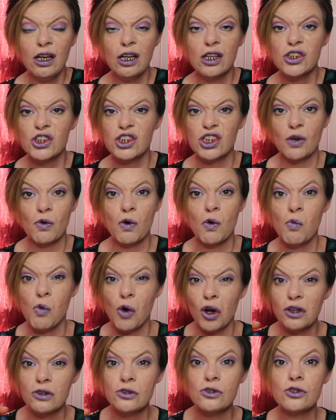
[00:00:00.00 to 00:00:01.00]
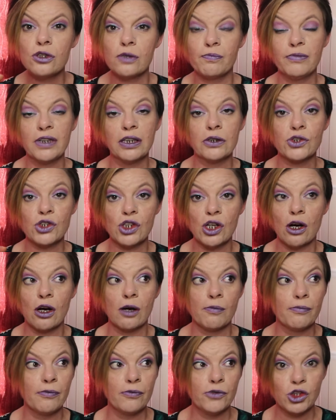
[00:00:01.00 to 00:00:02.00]
So a 100ml
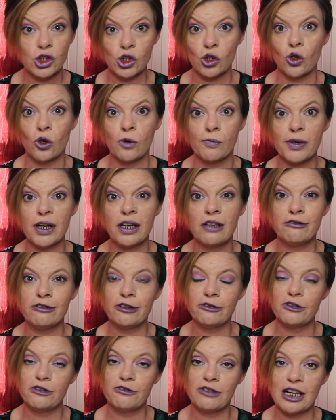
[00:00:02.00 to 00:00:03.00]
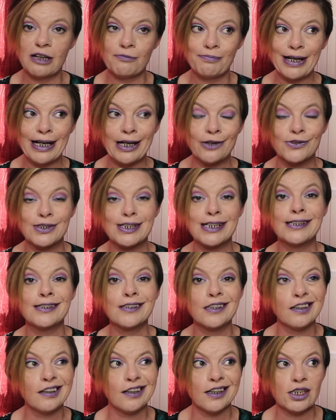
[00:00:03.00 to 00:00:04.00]
tub at £55 is
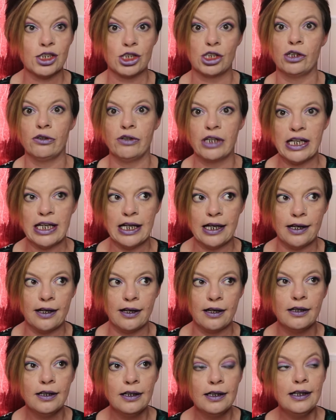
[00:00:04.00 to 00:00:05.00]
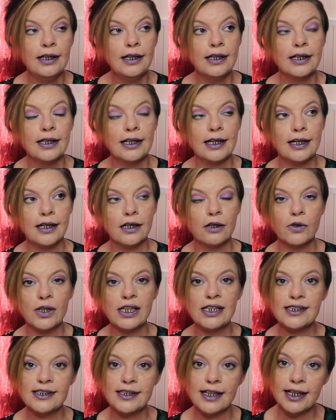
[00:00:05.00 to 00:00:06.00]
going to last you a year. Now,
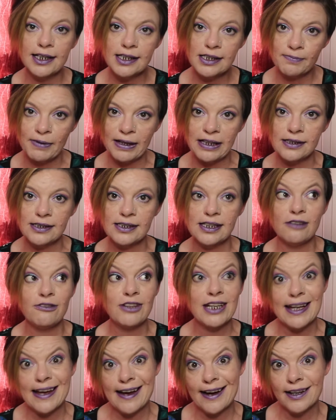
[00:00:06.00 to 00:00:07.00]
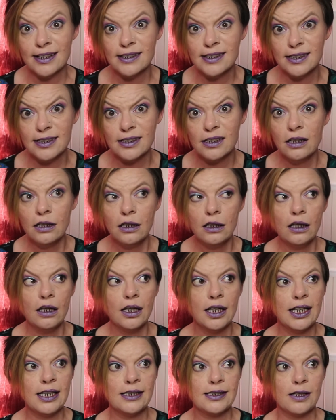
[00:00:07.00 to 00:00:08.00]
is that expensive? Yes.
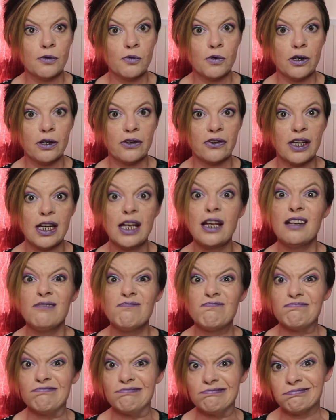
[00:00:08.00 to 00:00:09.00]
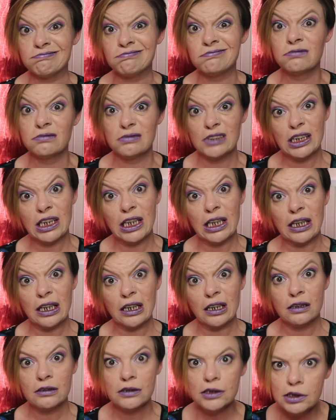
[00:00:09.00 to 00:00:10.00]
Is it worth it?
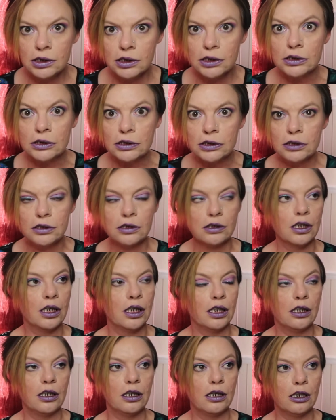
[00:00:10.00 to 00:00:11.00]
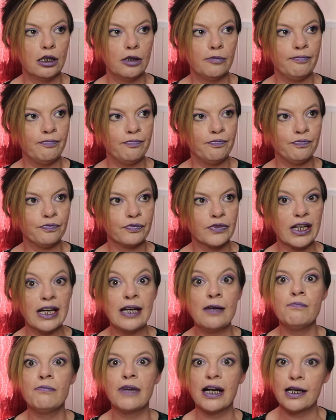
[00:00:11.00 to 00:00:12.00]
Yeah. In
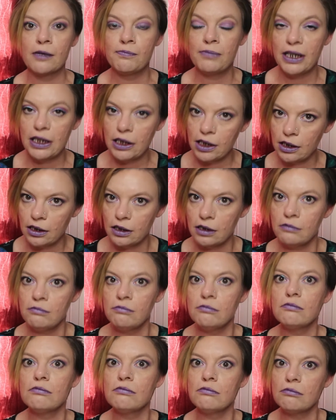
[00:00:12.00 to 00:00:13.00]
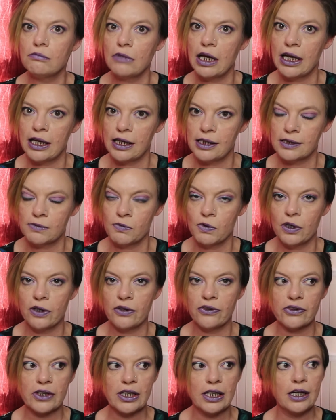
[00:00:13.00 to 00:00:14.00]
my opinion, it is
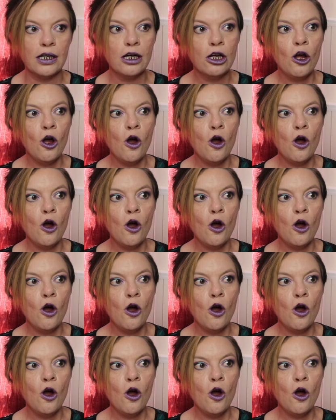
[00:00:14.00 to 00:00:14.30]
worth it.